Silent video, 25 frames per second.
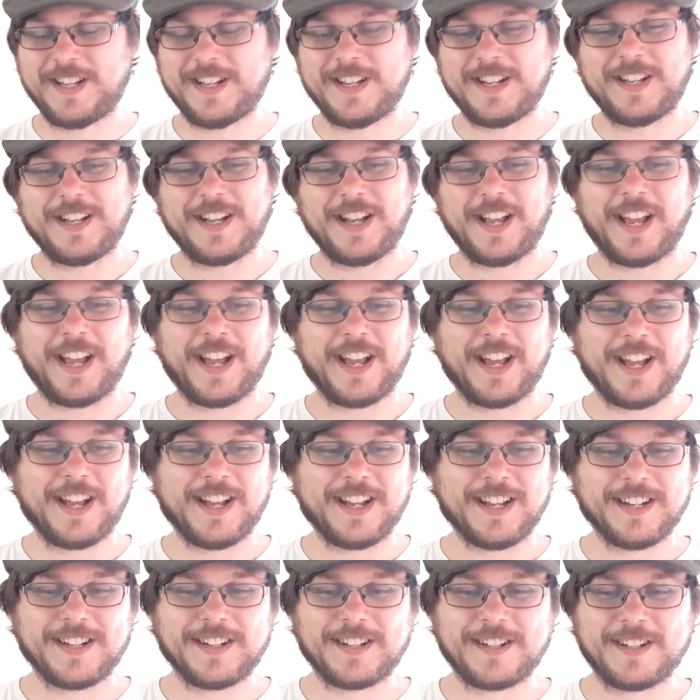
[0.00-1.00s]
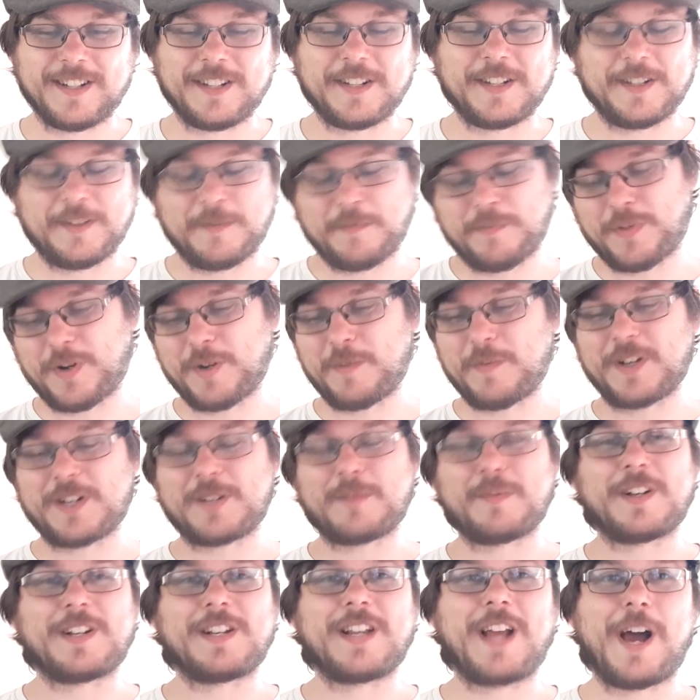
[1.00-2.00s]
and pretty
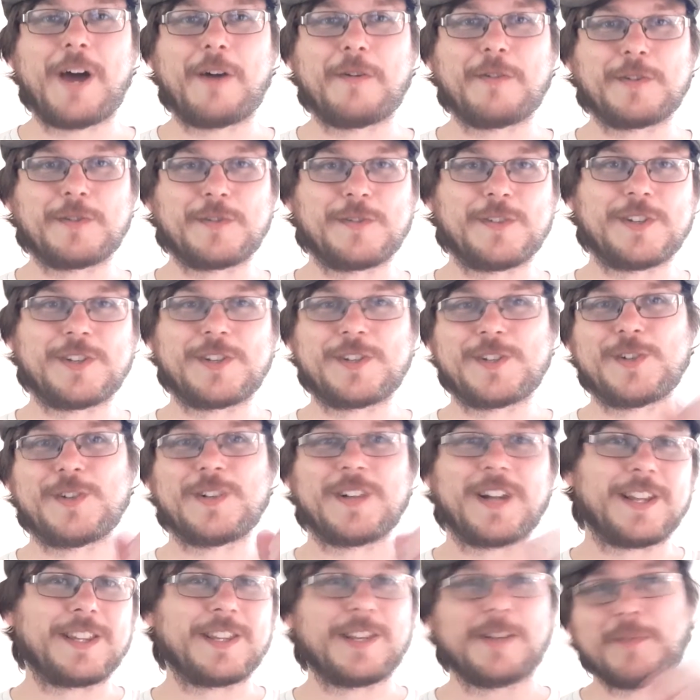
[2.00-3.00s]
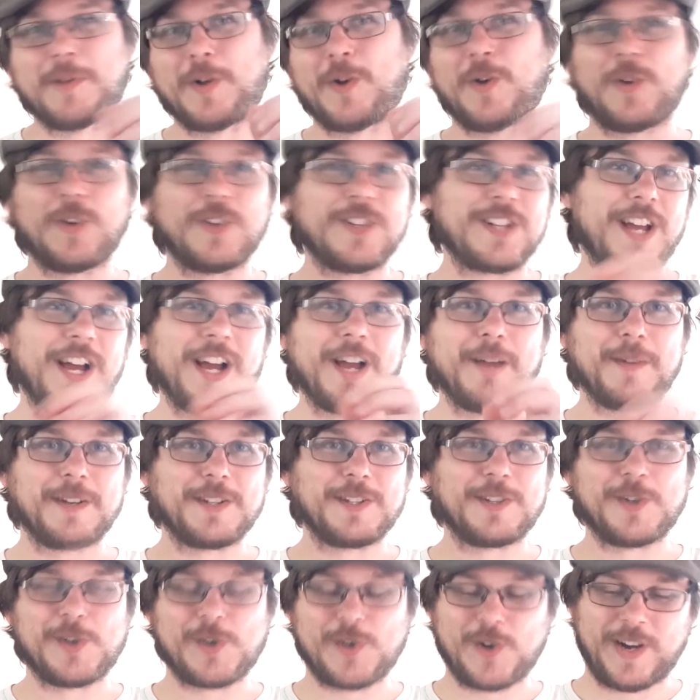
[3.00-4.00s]
much my towers would just shoot at them the whole time
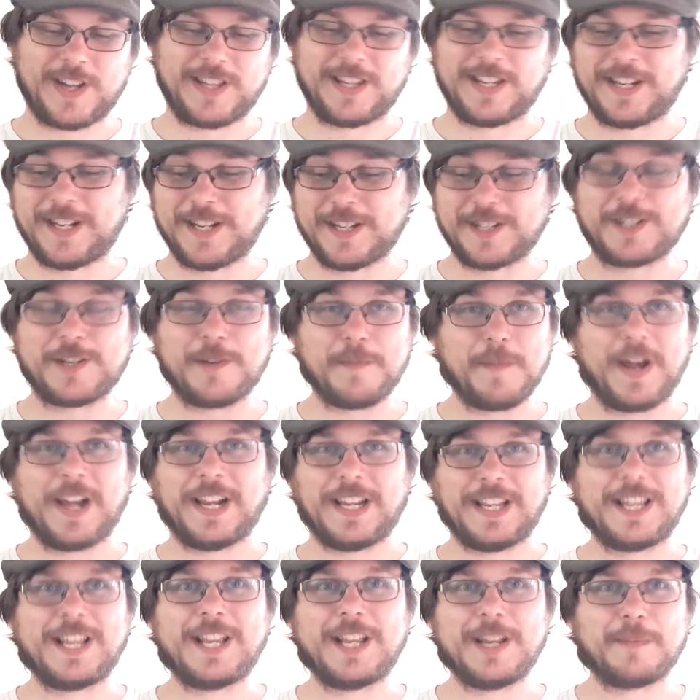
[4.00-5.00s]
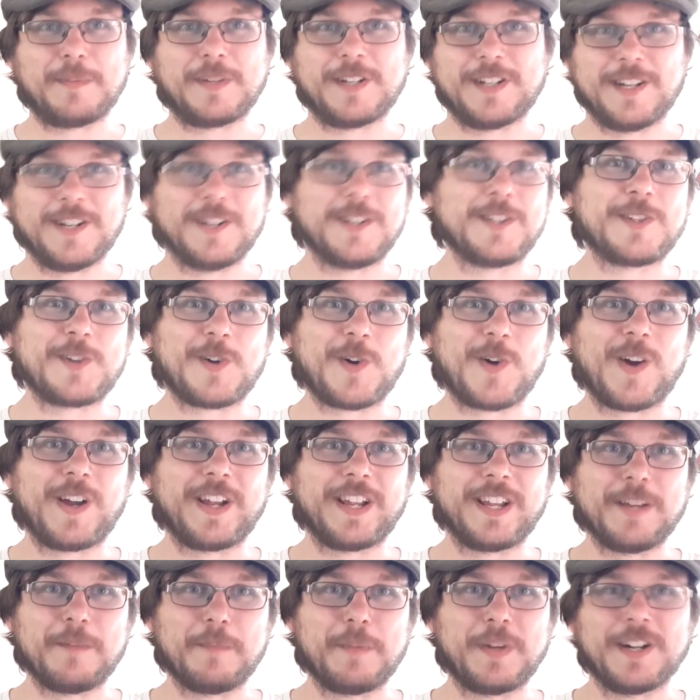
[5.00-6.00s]
as they're trying to get to my keep to destroy it,